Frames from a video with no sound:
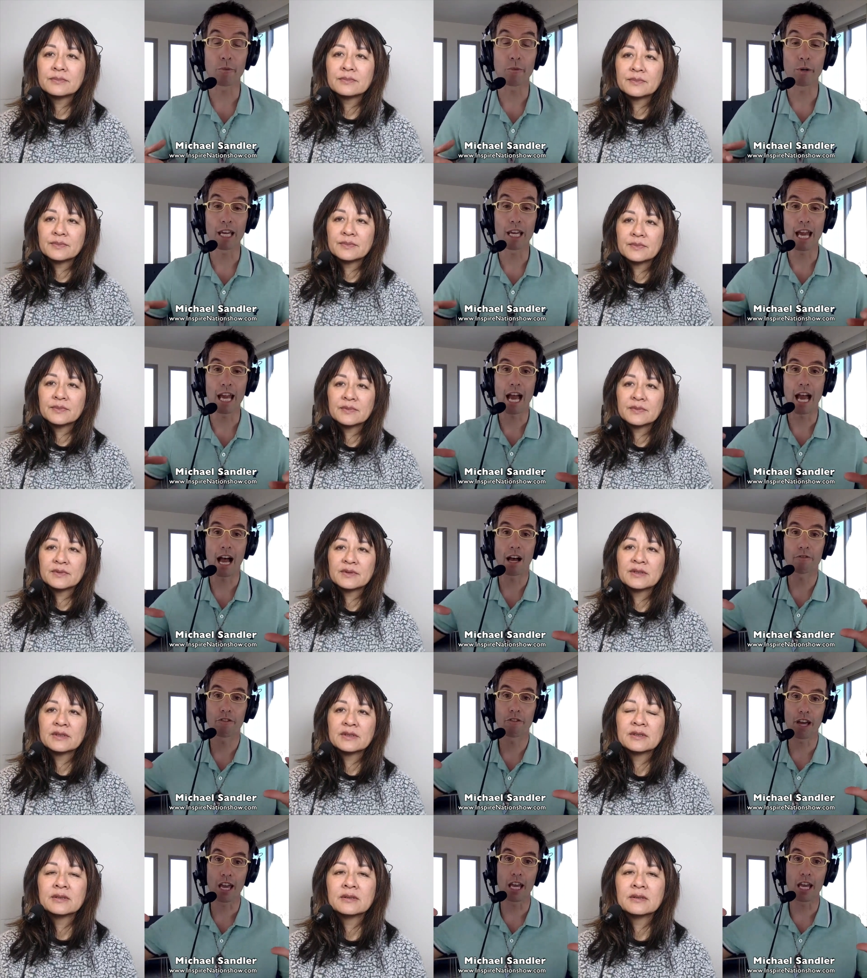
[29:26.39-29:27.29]
Speaker 1: and we
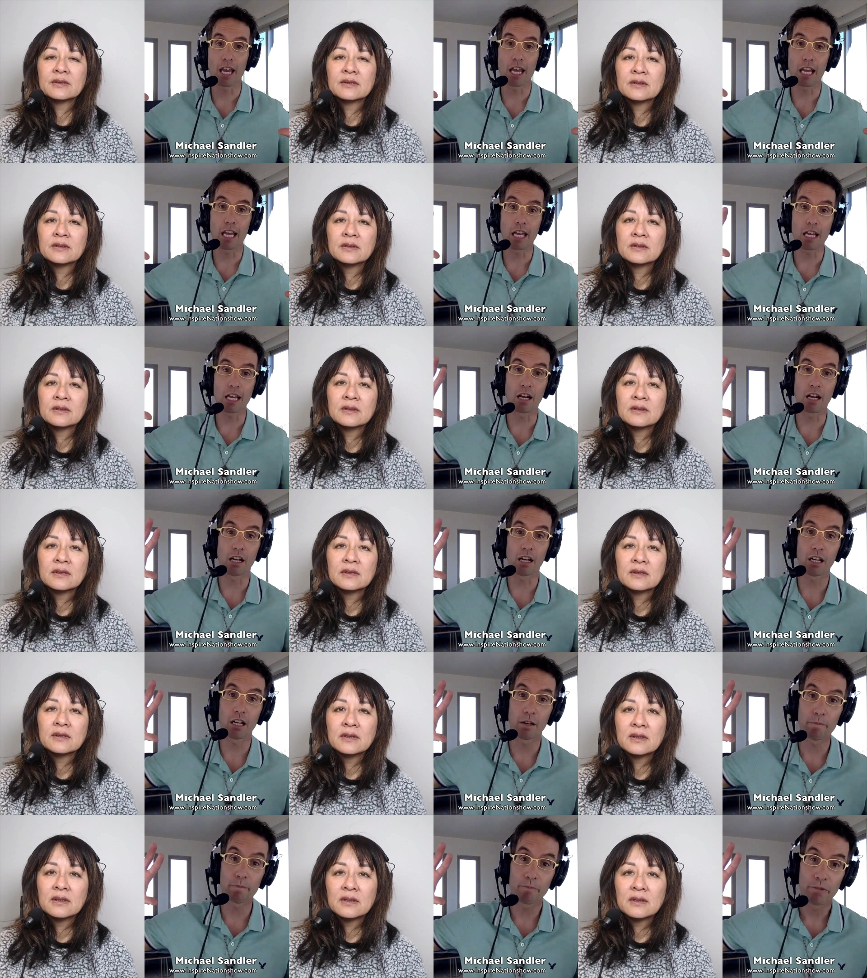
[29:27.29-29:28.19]
have a
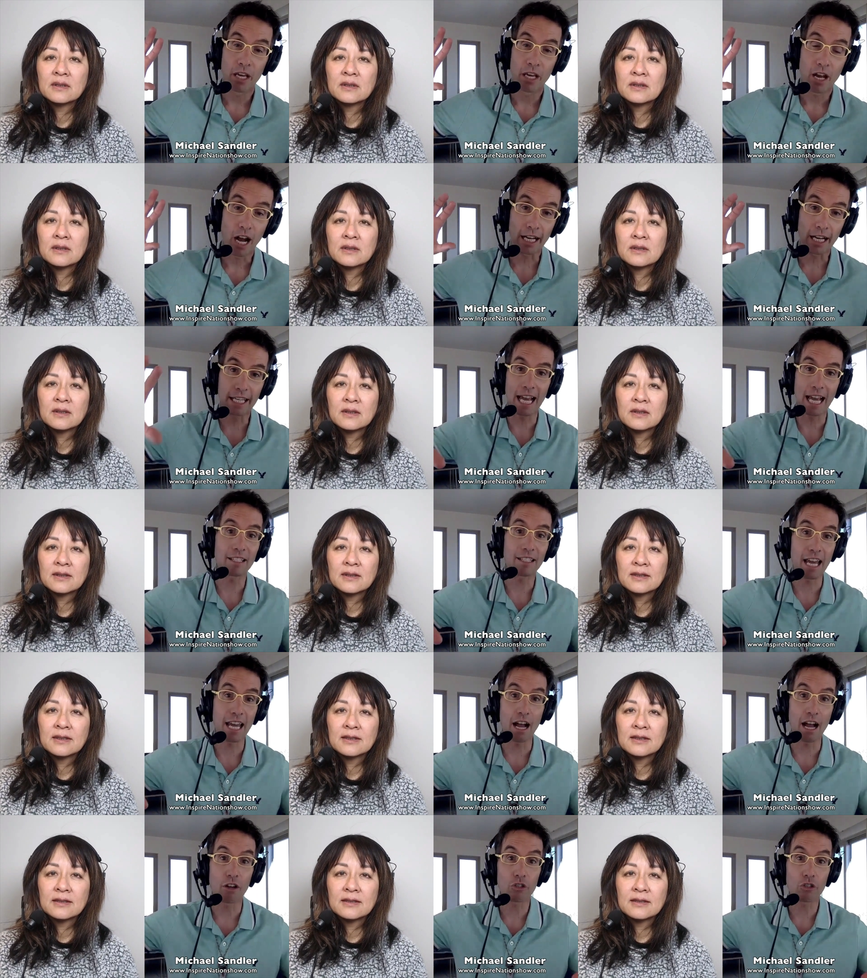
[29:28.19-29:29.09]
uh, a
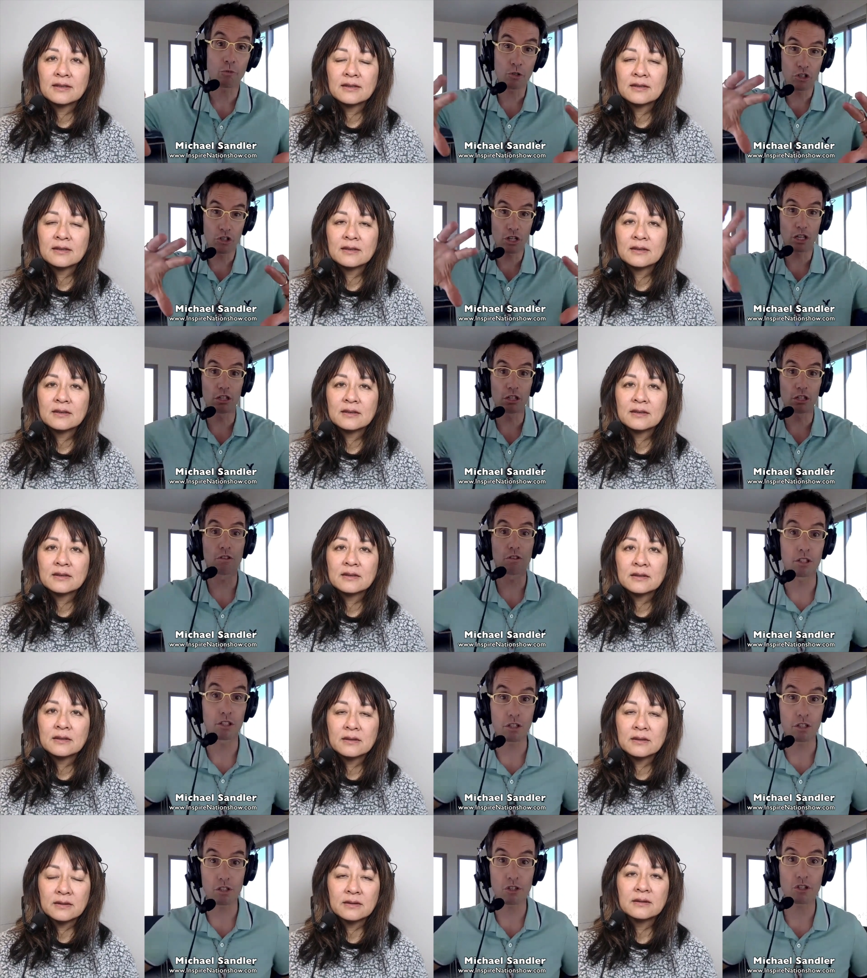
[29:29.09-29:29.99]
guest house which you can
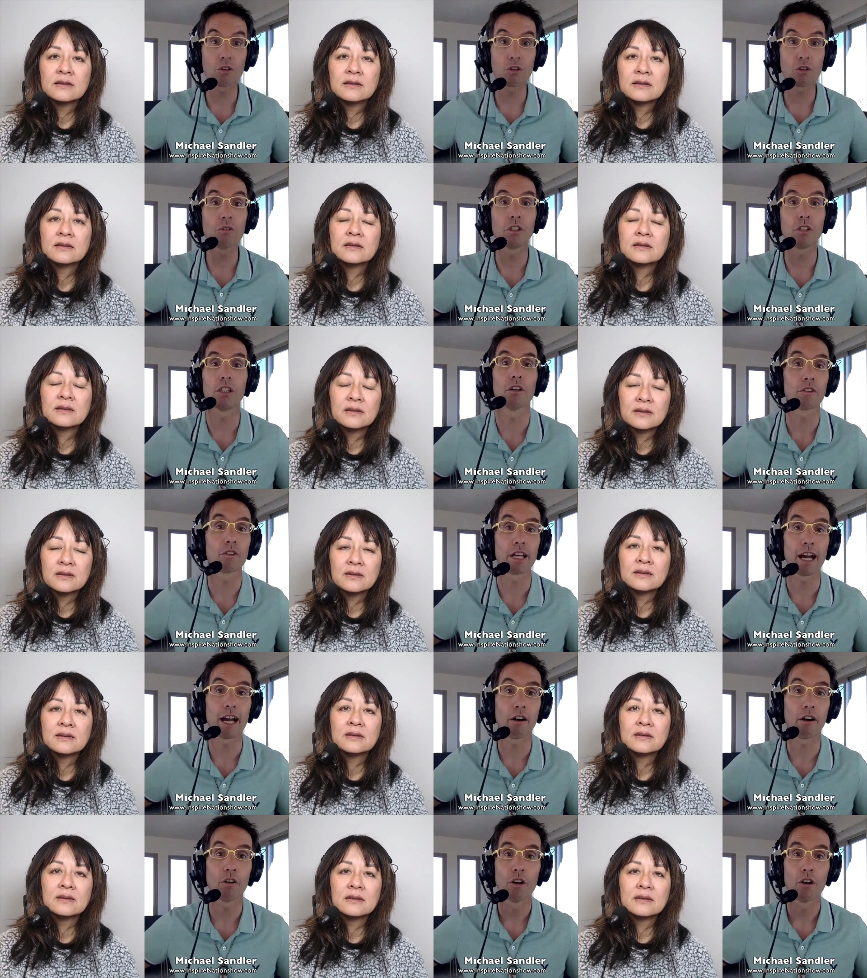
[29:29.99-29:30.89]
use as a studio
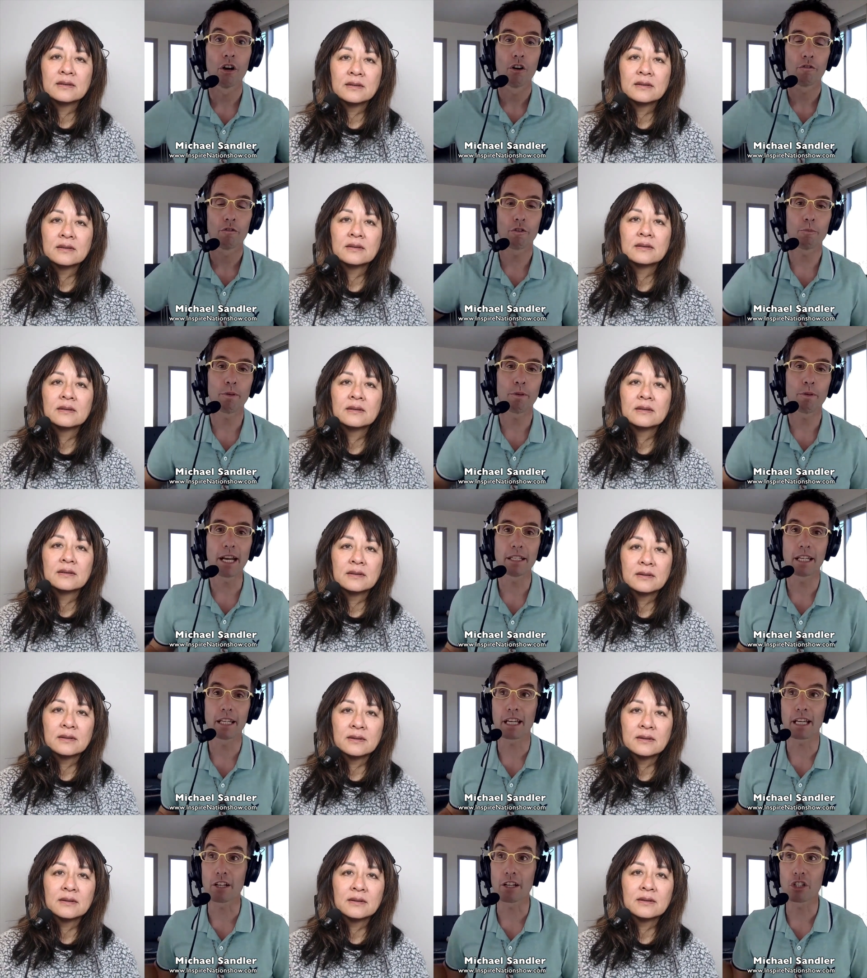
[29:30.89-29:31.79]
now for
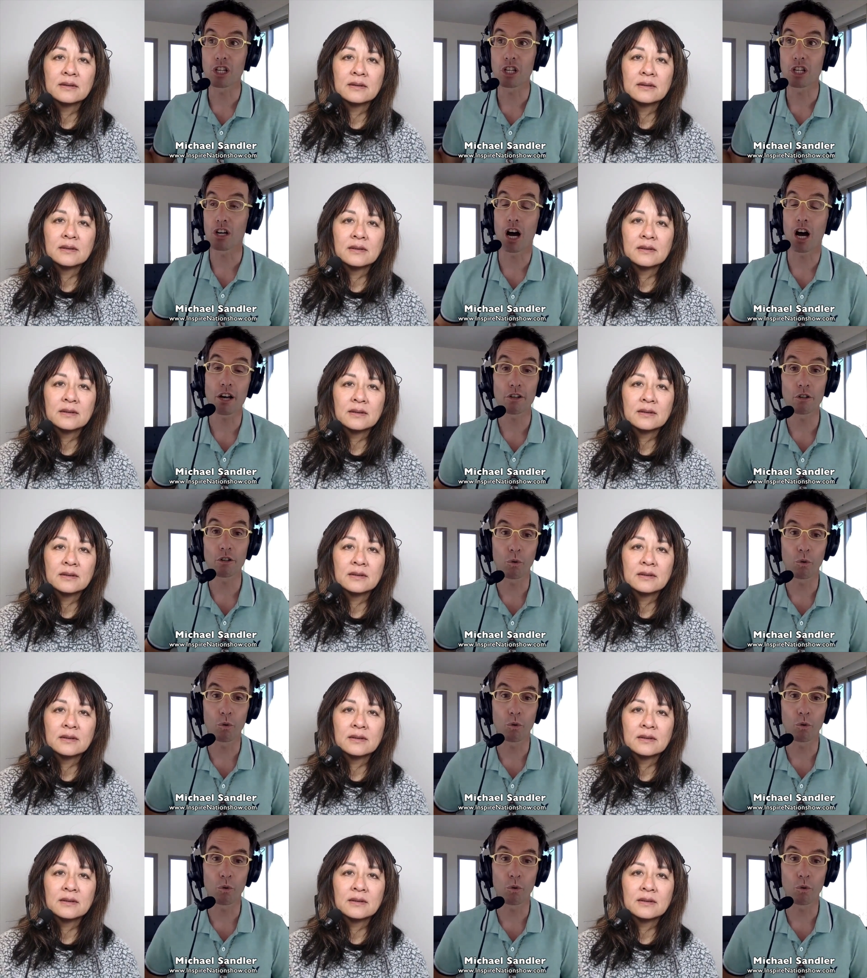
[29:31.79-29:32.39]
painting. And she got